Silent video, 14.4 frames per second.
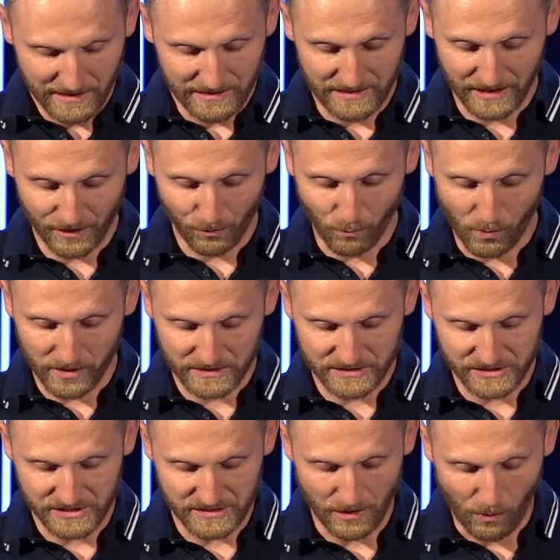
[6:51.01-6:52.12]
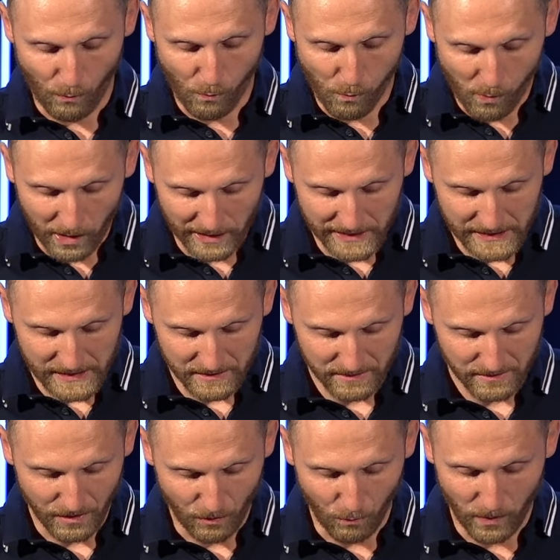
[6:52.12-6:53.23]
There was one
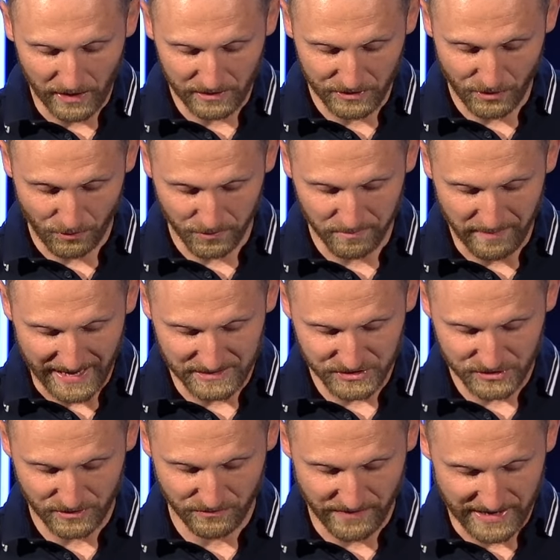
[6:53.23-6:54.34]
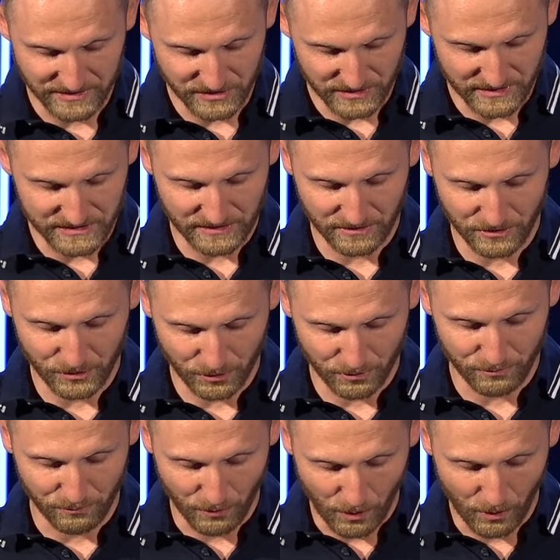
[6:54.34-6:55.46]
well-known pastor evangelist on the
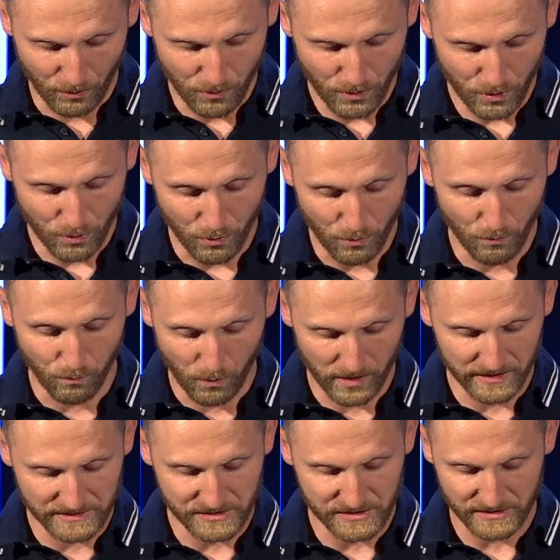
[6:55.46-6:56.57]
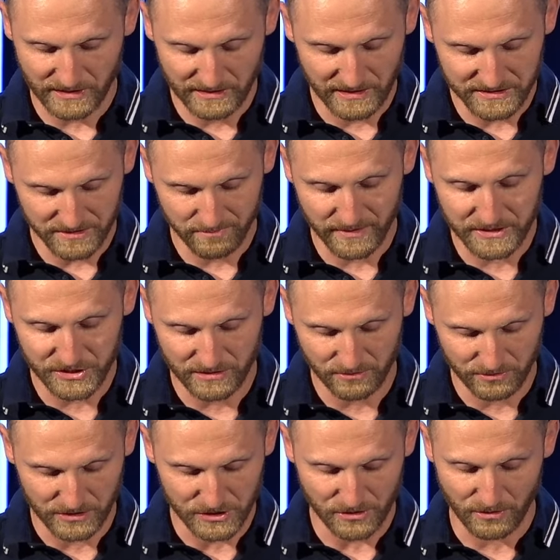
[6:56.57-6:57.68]
third row who was, he doesn't mention
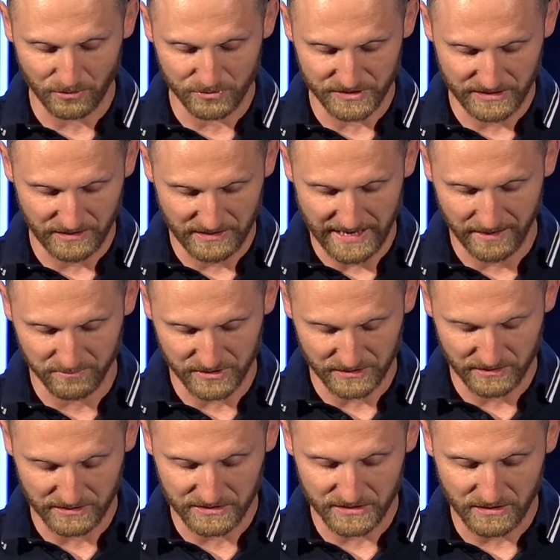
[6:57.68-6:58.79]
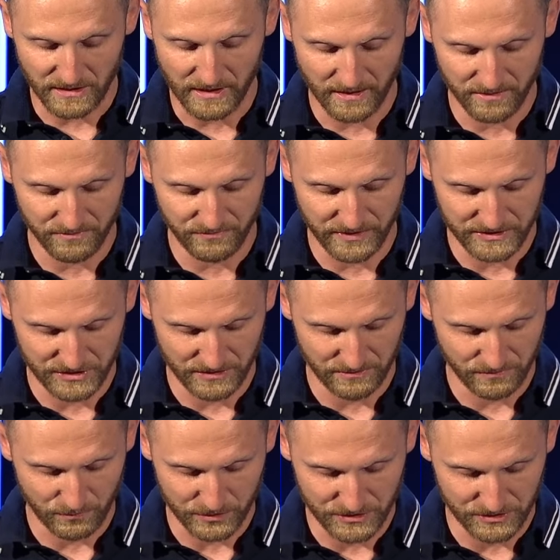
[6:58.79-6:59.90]
or disclose any names in this
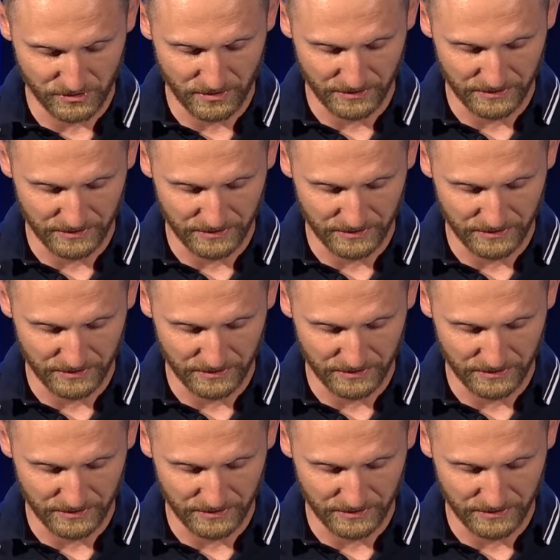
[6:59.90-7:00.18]
vision, which is